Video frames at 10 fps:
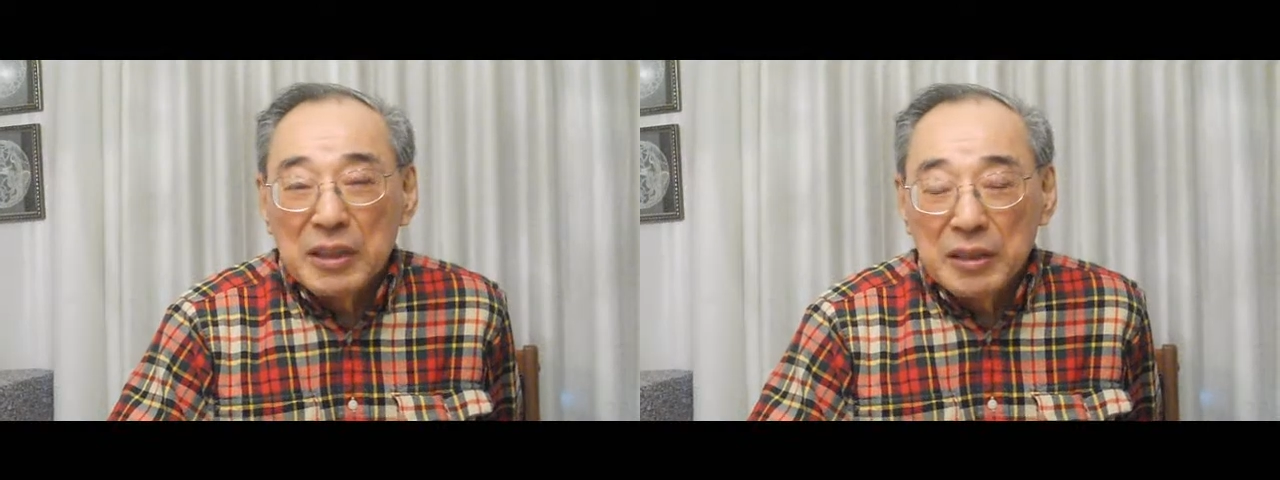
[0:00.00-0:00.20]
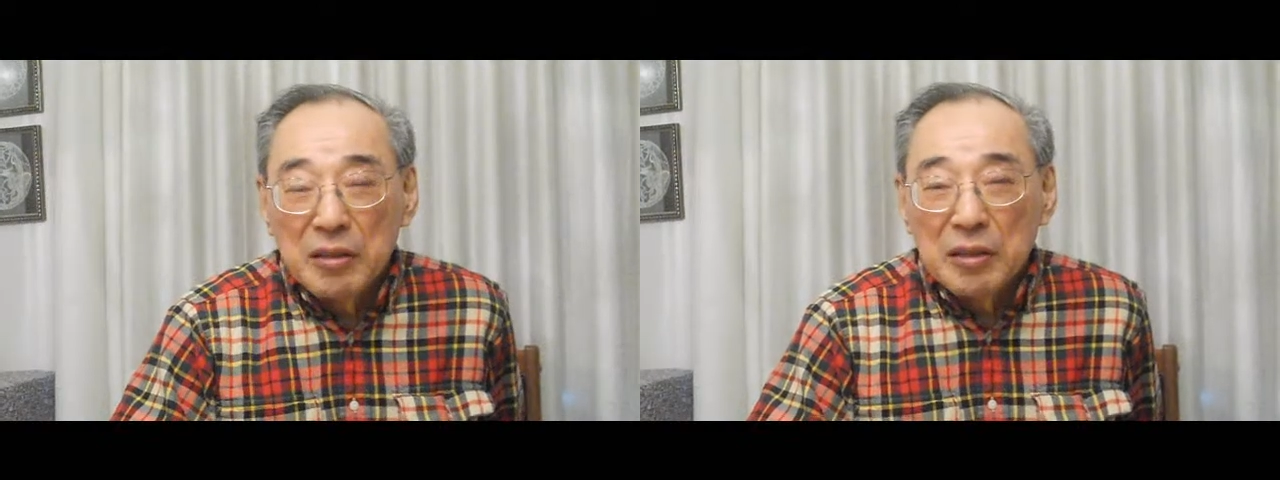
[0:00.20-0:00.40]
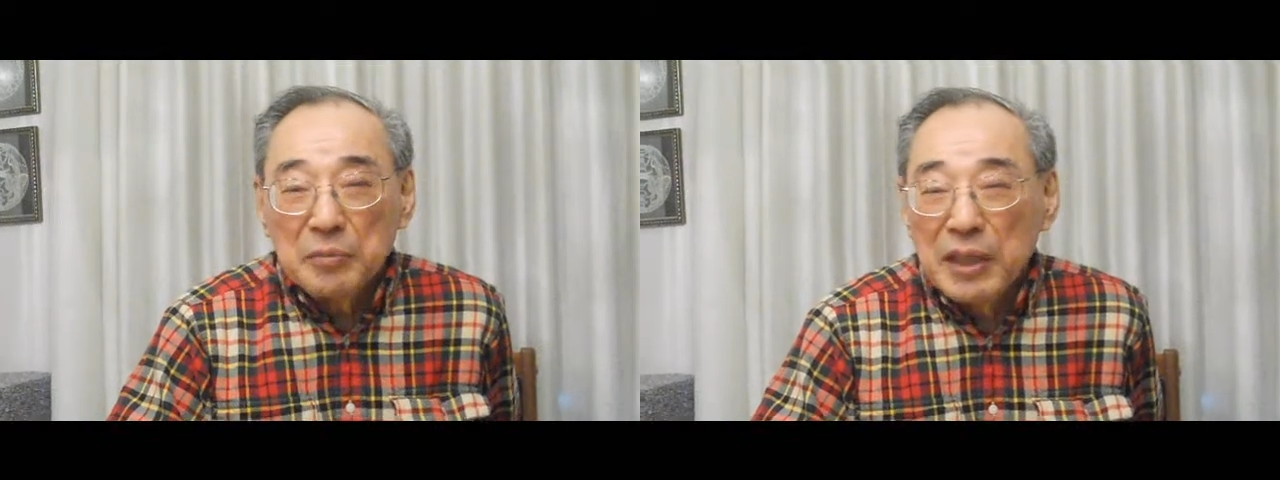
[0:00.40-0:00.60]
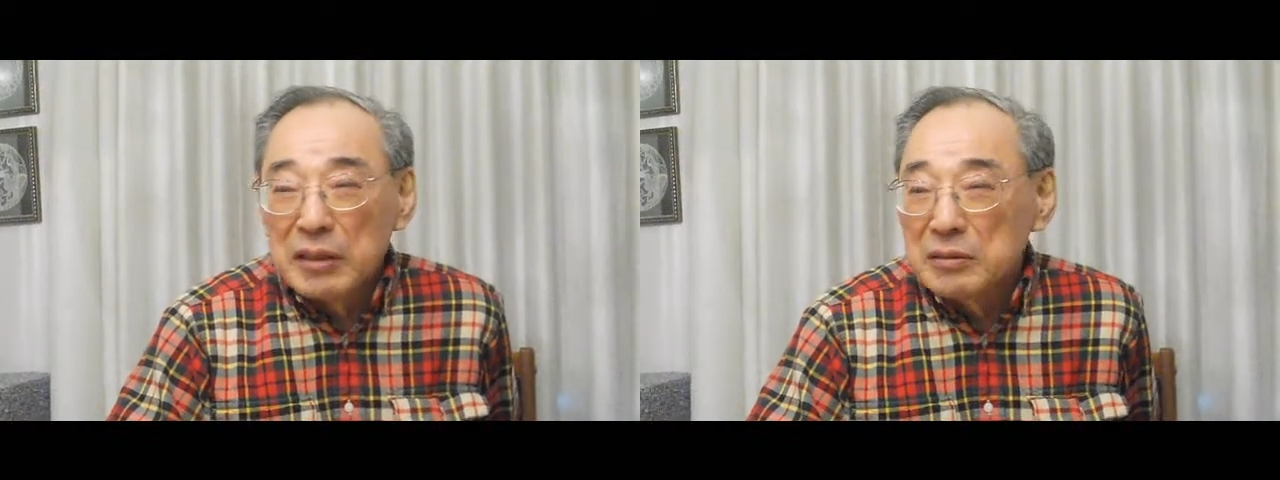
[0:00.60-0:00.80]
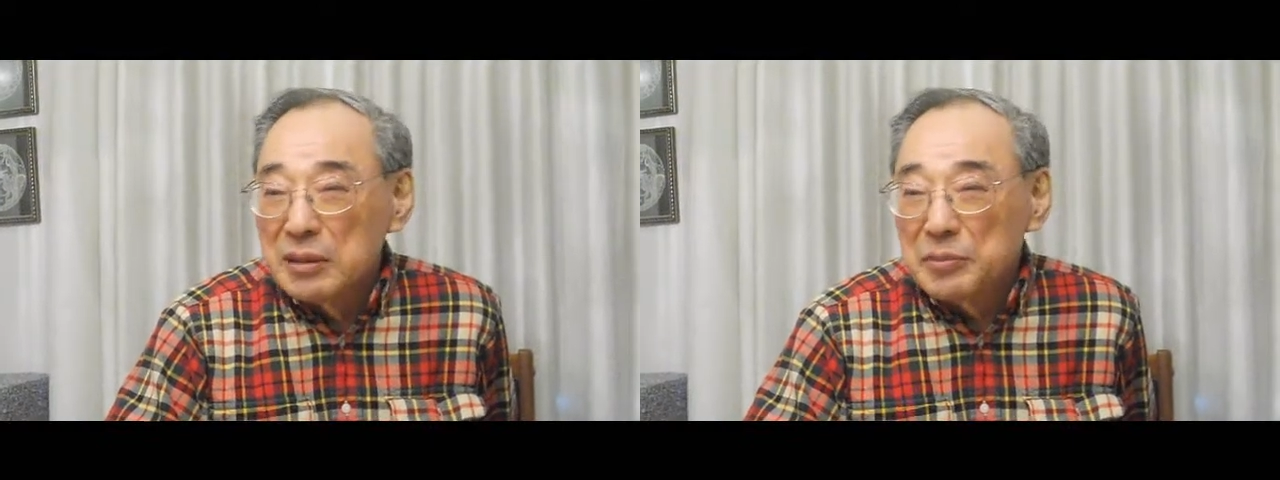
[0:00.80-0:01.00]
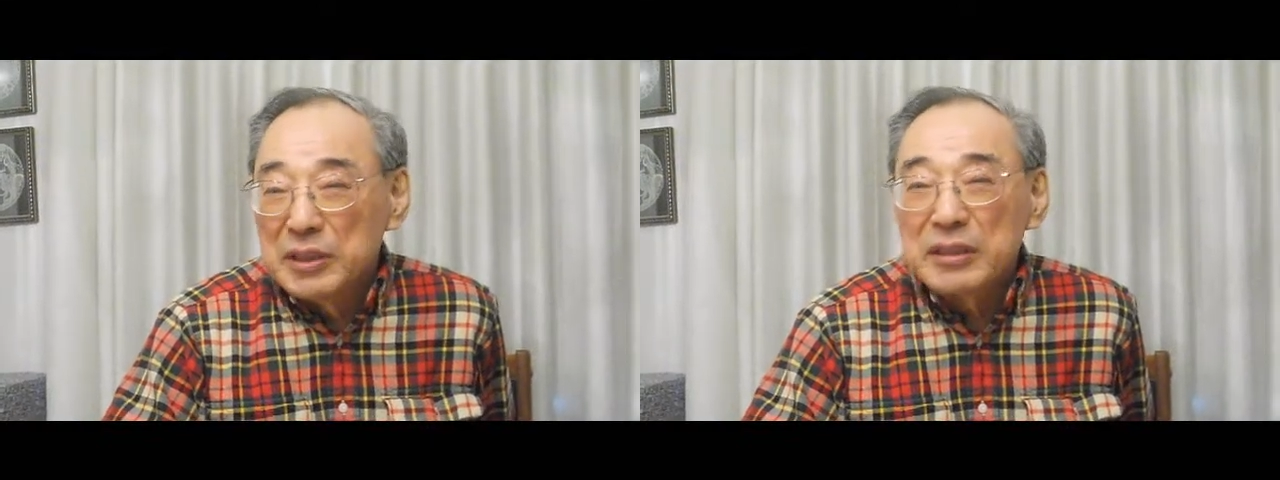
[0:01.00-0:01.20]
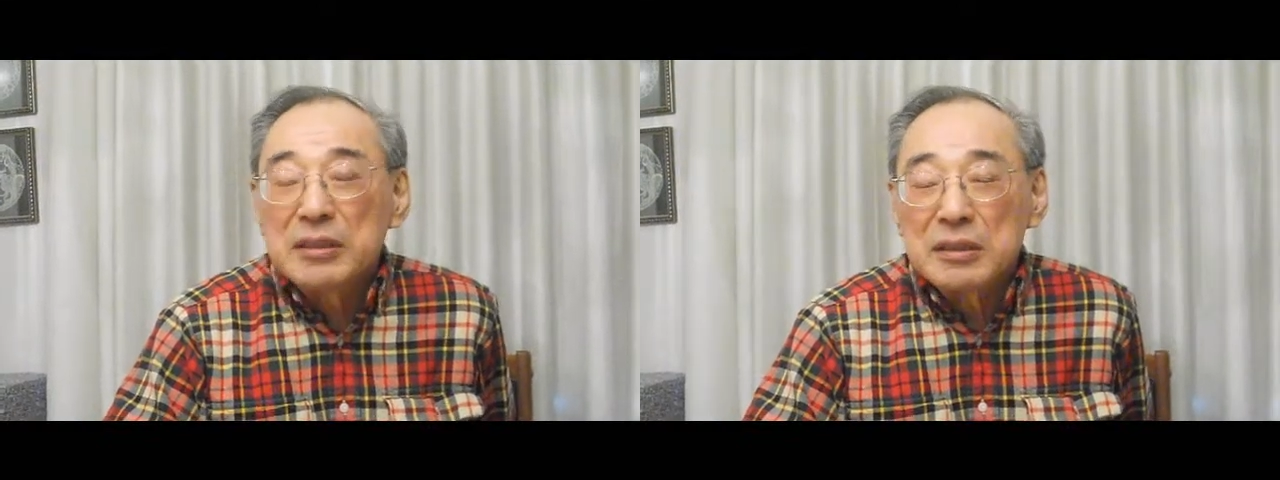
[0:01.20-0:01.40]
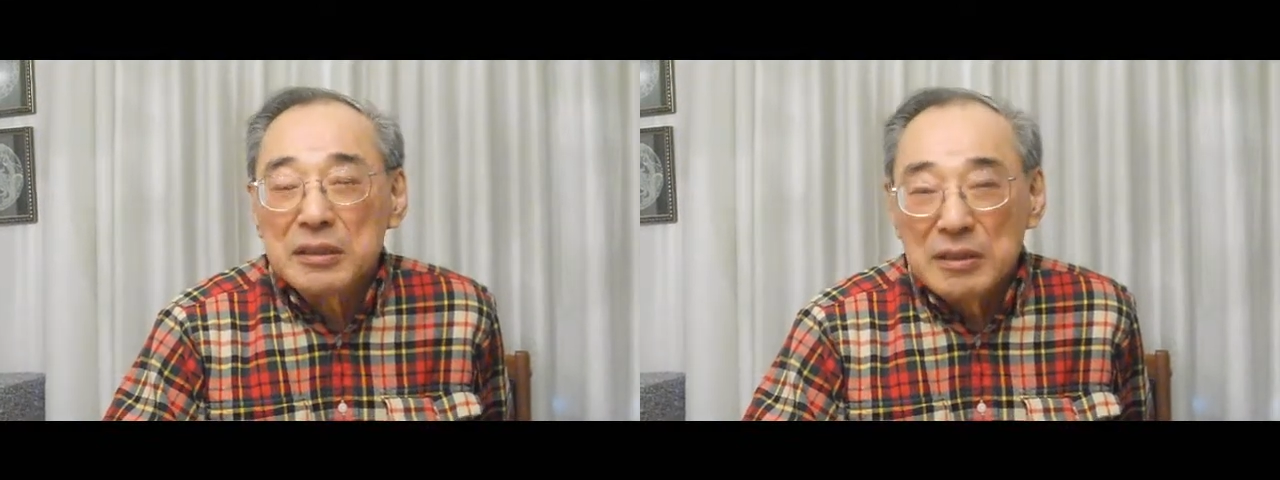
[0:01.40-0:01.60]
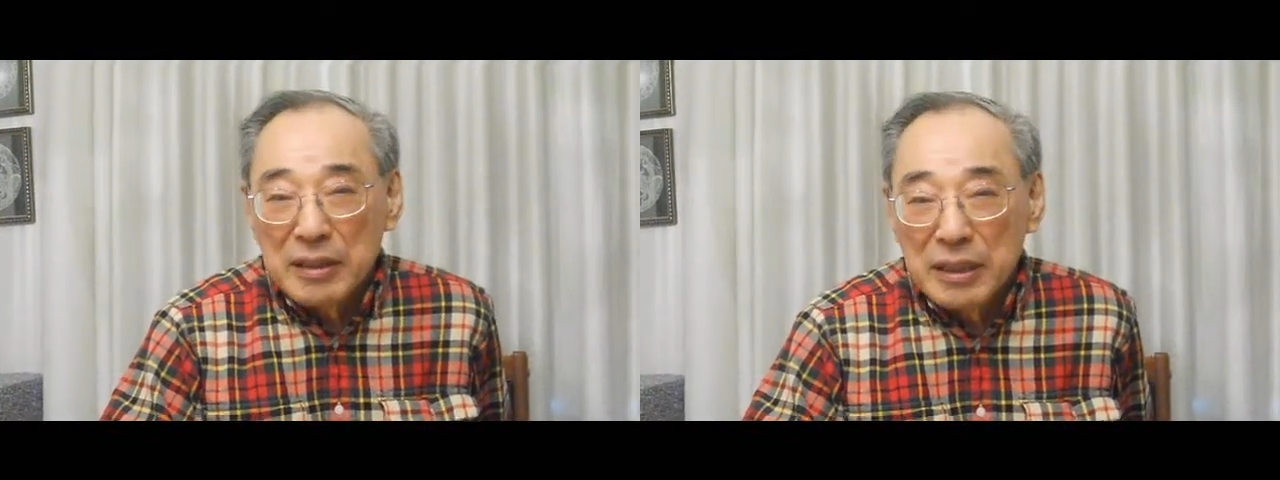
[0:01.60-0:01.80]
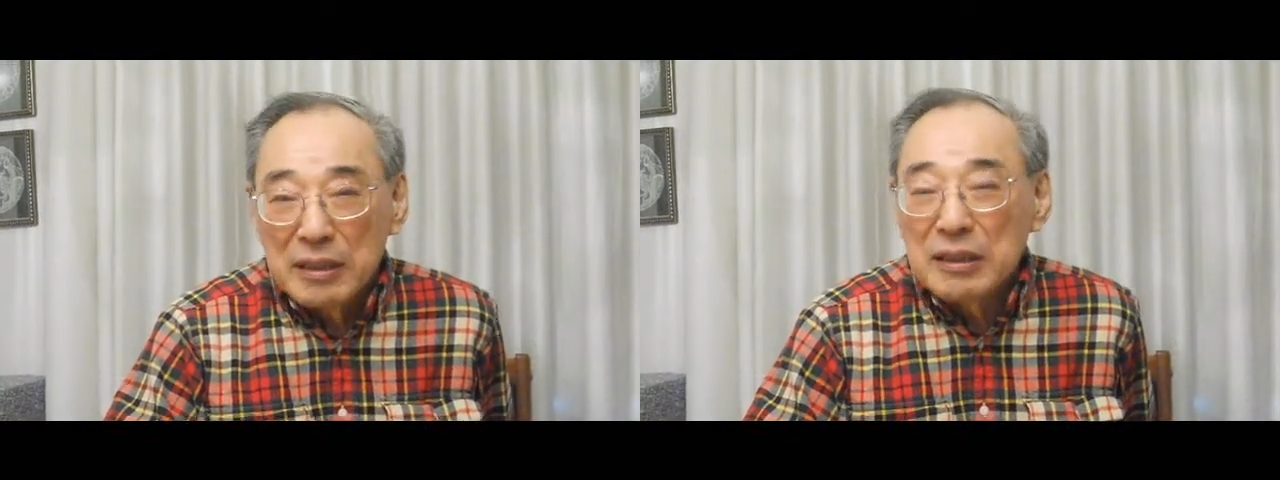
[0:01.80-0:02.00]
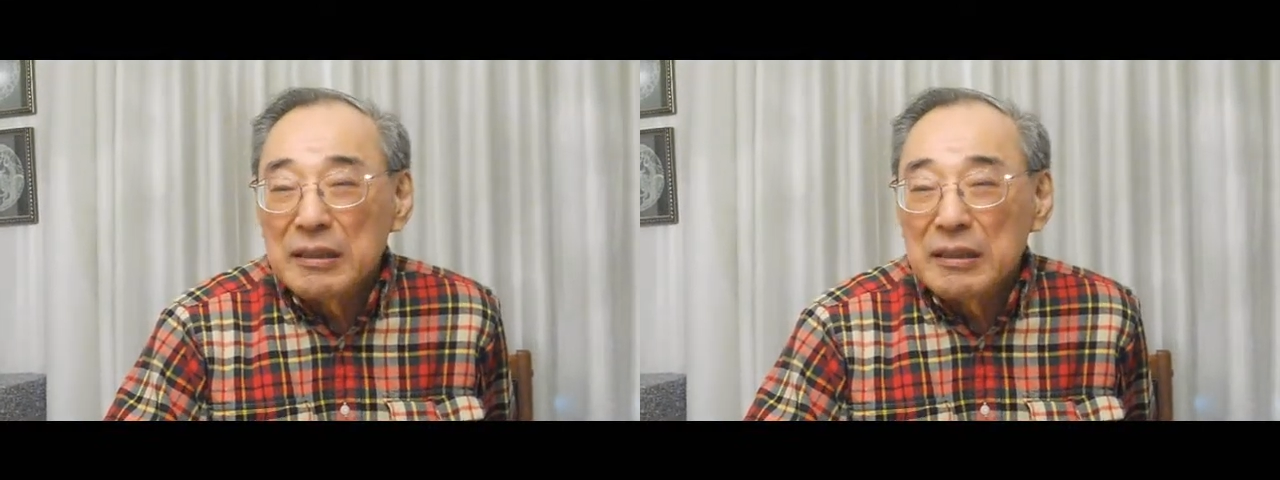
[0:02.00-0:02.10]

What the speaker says: like Hart Mountain objected to that,